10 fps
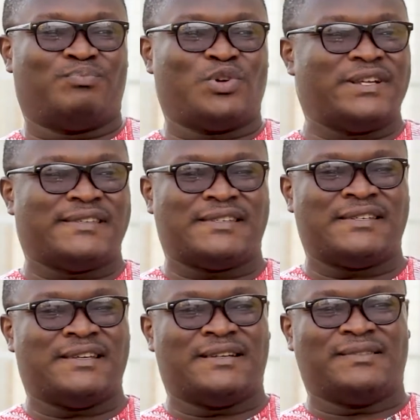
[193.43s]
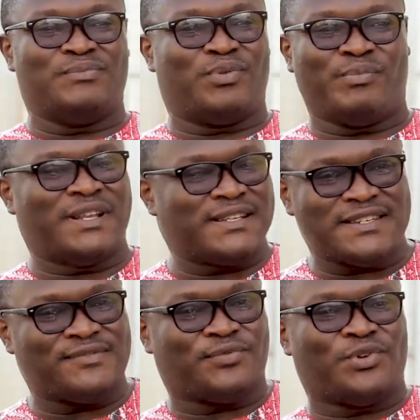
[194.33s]
policy and
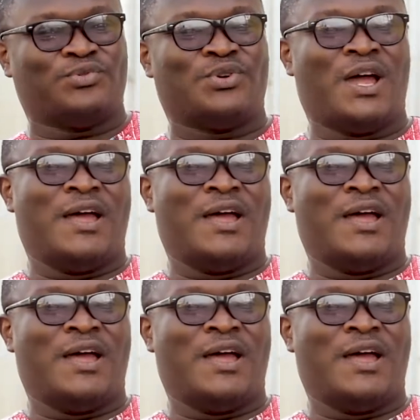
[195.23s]
implementation for you.